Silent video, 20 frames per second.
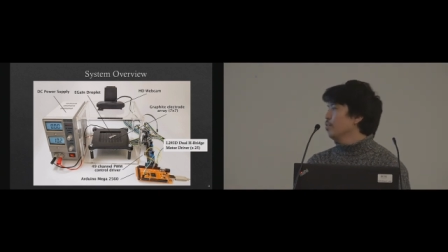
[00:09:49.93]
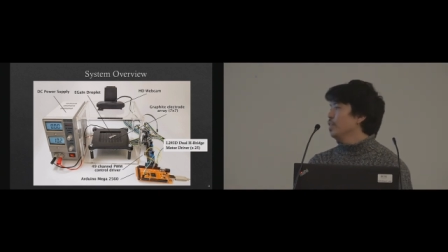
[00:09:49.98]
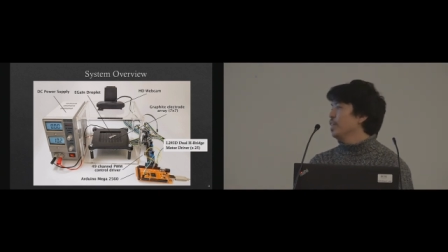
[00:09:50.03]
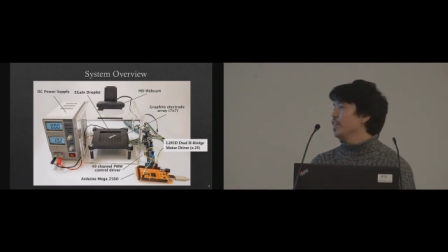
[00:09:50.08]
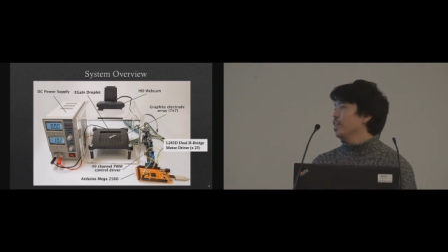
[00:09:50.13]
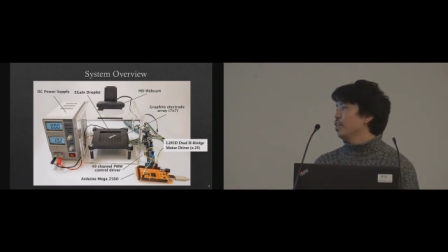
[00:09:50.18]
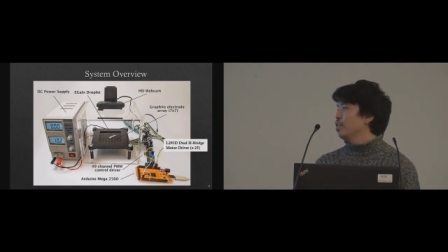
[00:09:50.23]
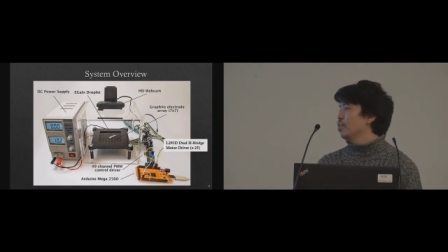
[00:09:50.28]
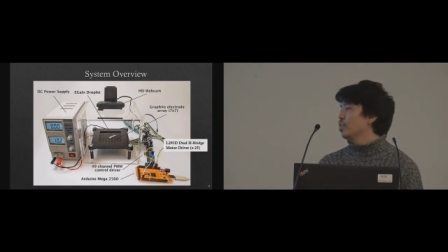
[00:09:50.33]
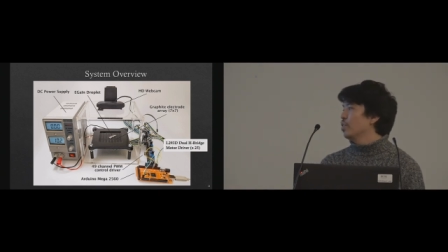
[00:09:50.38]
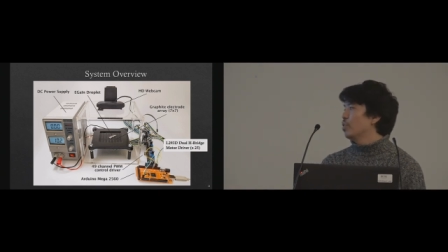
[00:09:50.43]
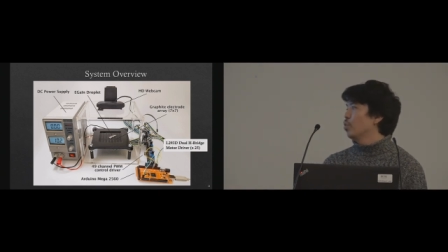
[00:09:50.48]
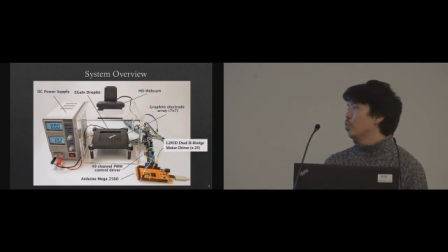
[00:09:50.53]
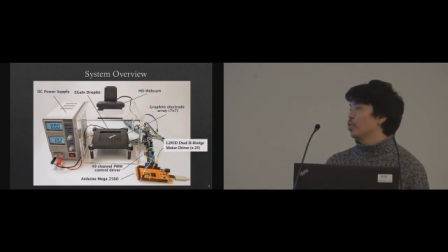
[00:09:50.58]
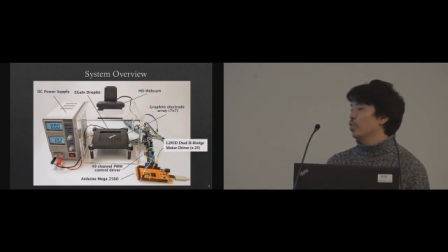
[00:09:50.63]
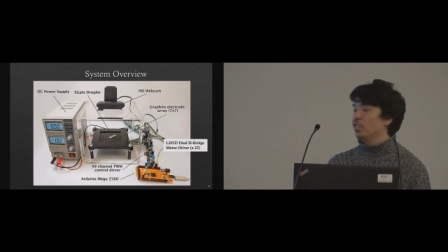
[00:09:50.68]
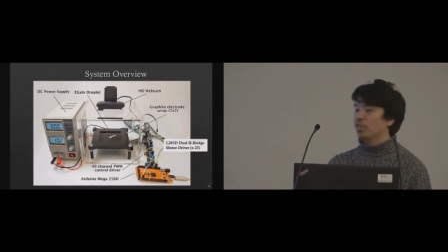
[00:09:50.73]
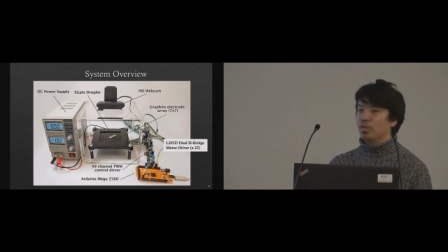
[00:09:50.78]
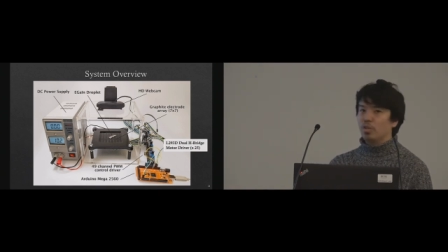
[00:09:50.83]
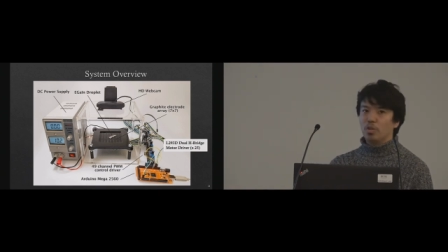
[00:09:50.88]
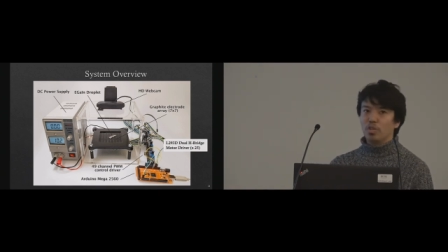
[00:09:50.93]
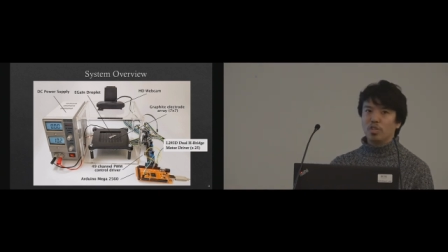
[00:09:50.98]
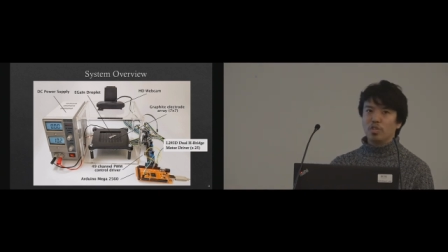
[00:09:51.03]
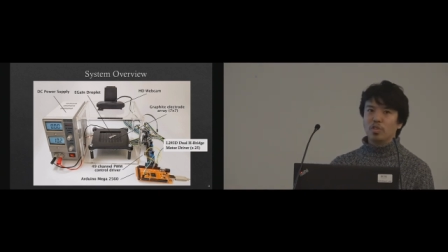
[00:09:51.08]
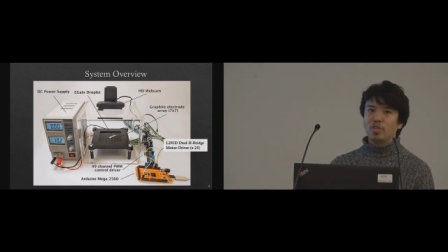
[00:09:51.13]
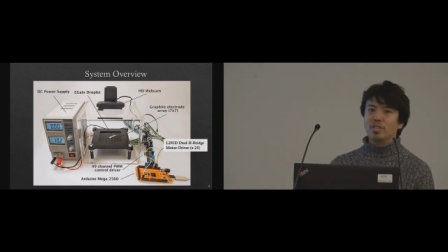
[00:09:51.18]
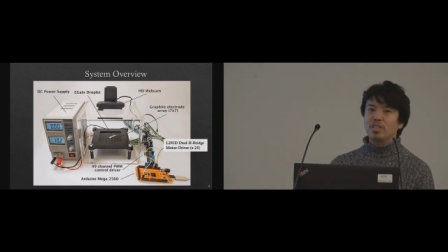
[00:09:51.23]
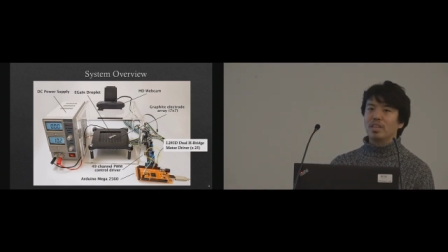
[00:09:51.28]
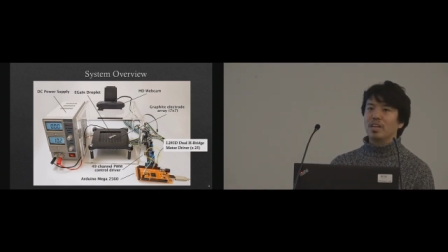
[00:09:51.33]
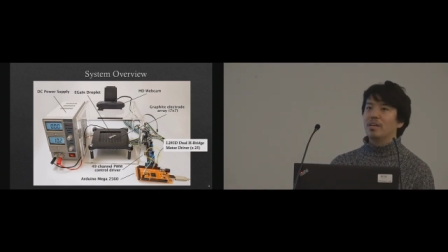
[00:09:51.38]
We use to
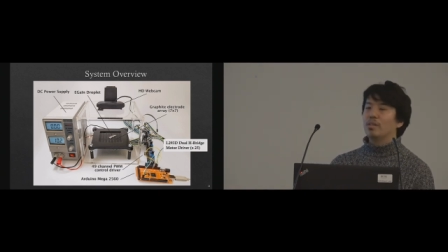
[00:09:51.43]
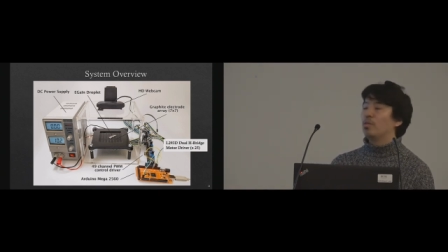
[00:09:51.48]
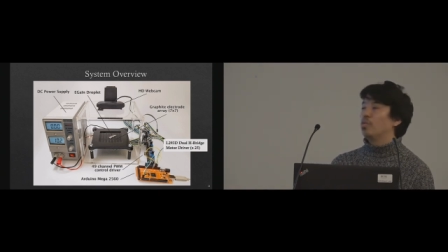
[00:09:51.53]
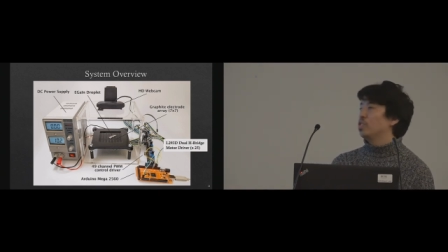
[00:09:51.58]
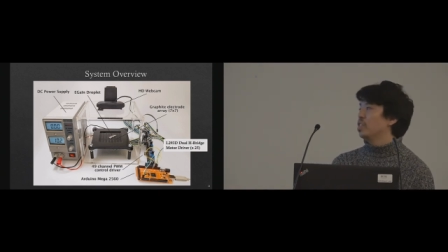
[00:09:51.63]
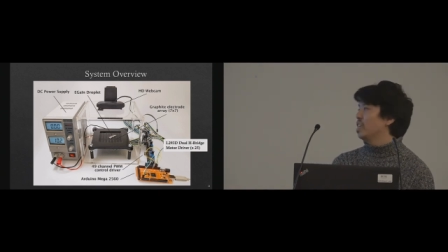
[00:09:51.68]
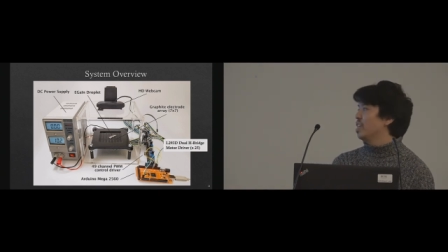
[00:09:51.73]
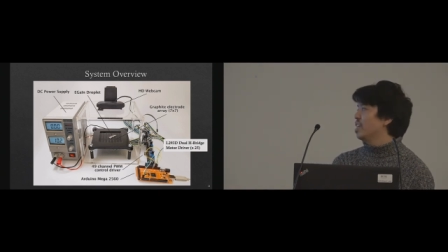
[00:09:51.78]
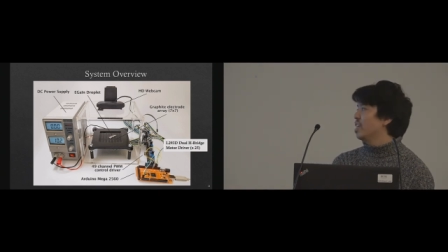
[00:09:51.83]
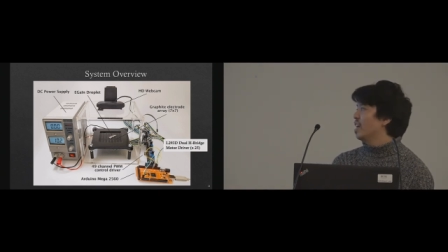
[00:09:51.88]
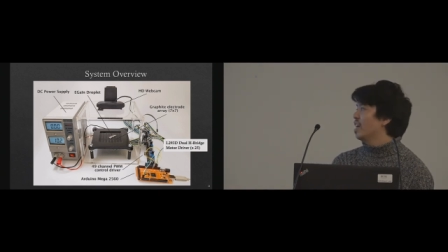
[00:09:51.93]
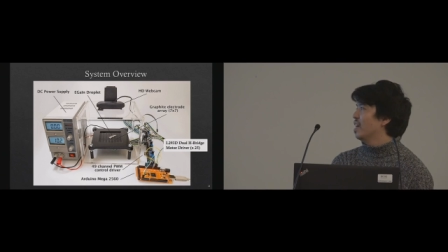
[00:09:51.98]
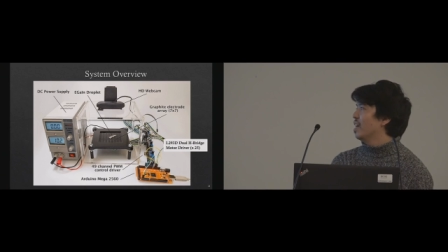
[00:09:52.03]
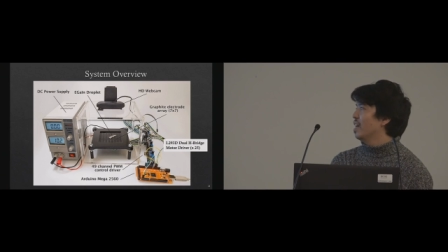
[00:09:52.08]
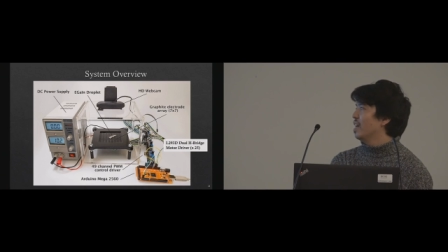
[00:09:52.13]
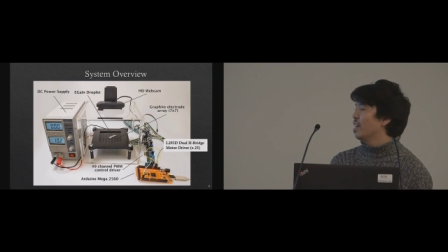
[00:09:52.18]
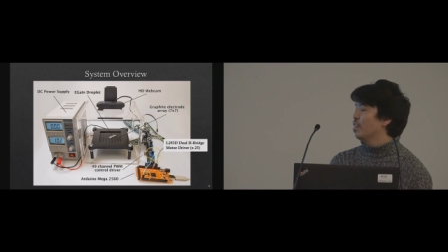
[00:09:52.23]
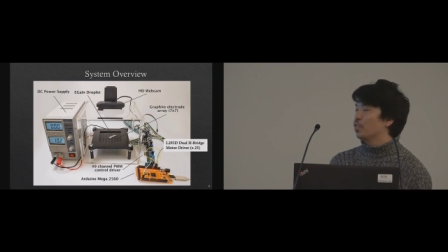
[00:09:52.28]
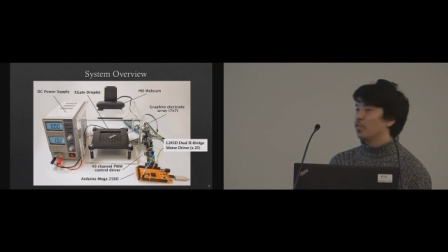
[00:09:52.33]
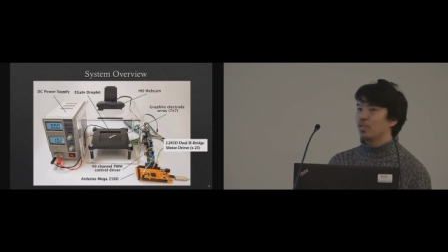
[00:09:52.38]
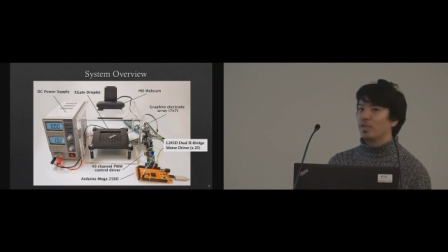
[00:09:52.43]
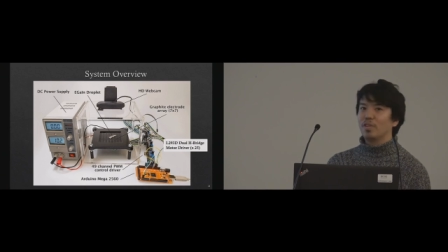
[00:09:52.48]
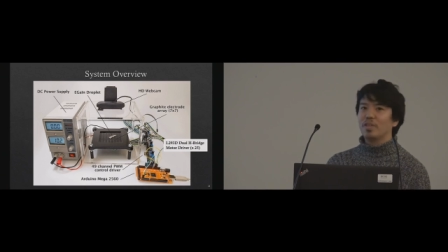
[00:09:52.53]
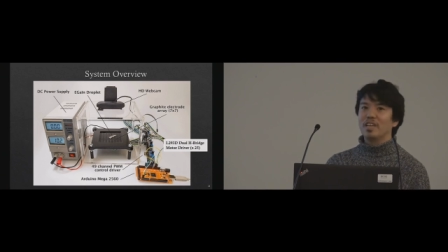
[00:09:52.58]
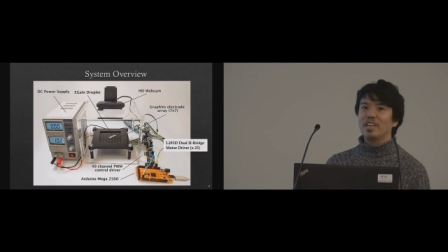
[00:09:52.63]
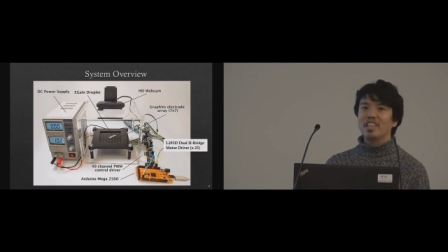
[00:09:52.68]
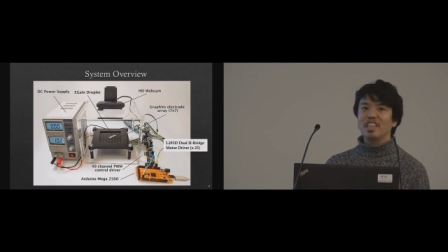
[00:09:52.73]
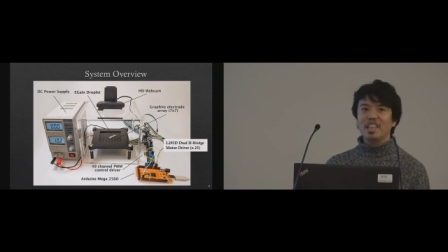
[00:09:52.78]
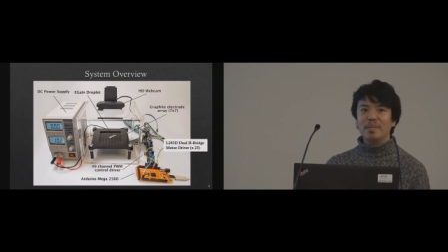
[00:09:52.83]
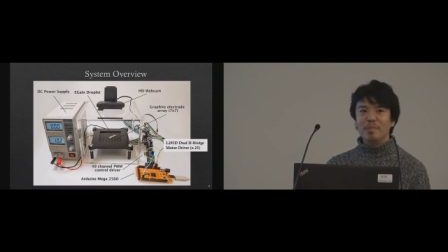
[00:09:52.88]
control the 49
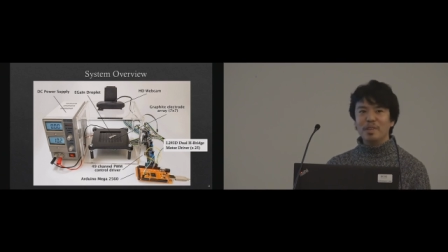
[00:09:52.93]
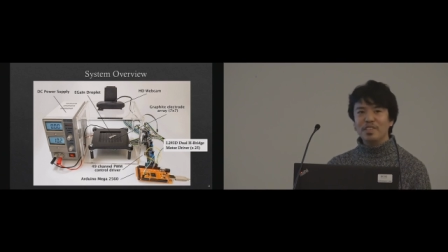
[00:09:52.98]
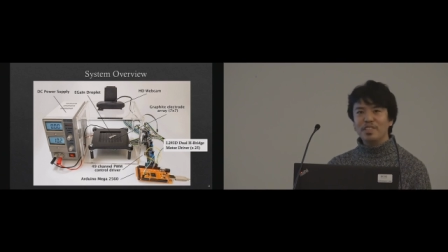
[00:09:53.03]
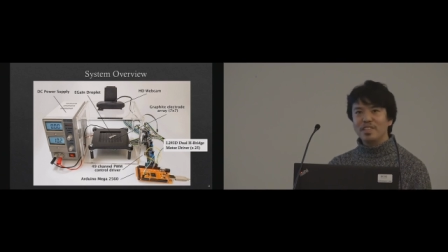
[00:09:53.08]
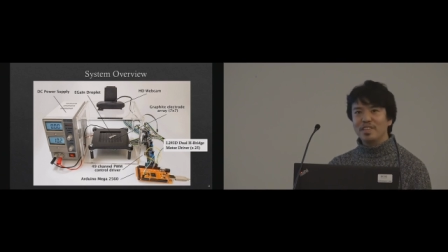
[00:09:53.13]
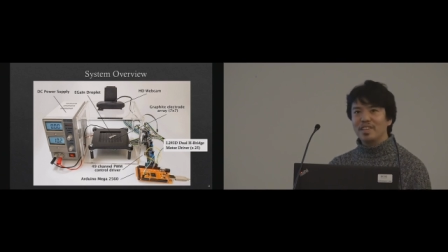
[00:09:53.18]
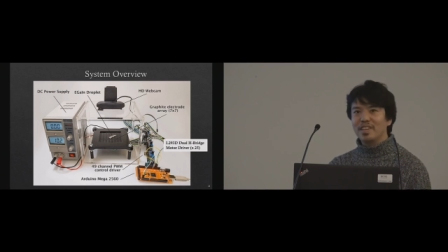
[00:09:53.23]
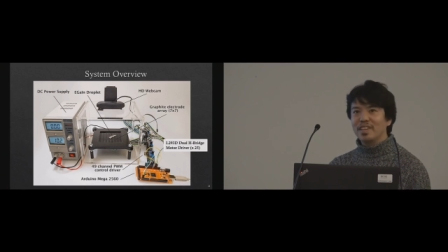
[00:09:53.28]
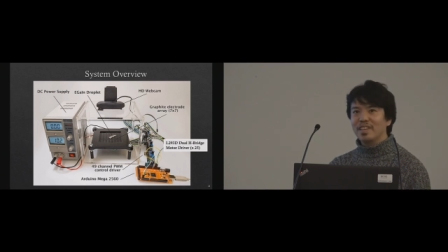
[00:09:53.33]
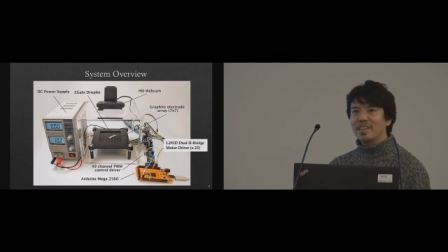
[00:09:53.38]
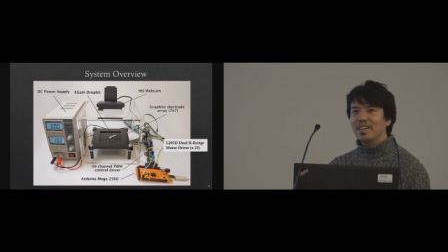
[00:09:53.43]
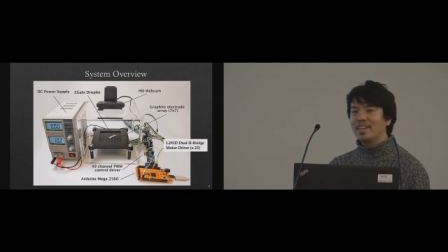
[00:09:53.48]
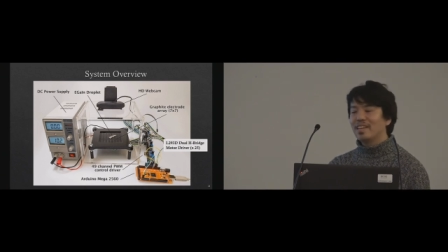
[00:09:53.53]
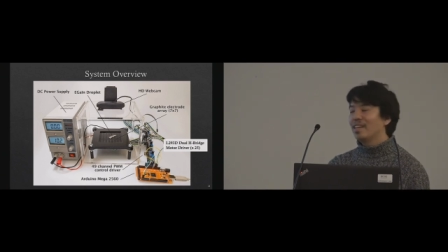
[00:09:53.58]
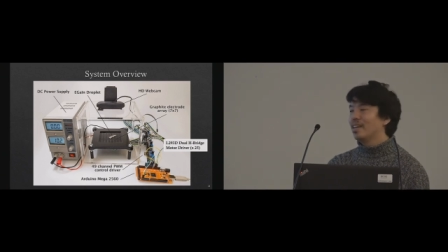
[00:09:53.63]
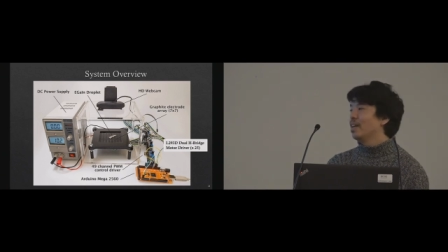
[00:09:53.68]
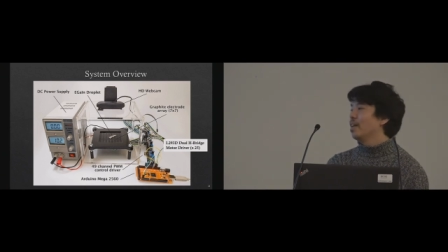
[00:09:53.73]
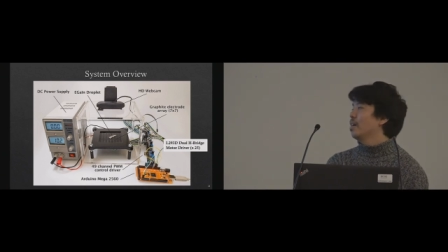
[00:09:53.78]
electrodes individually.